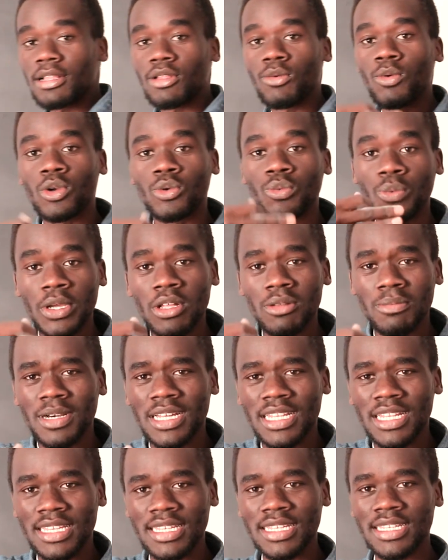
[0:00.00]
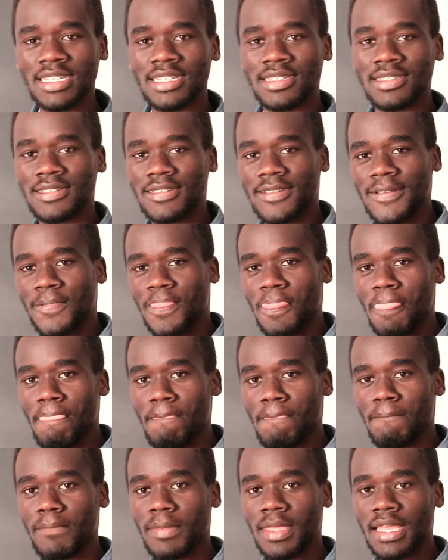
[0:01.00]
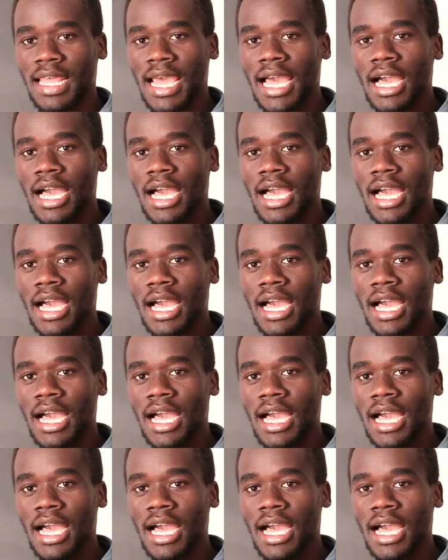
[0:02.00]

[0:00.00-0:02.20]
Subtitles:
what real money is and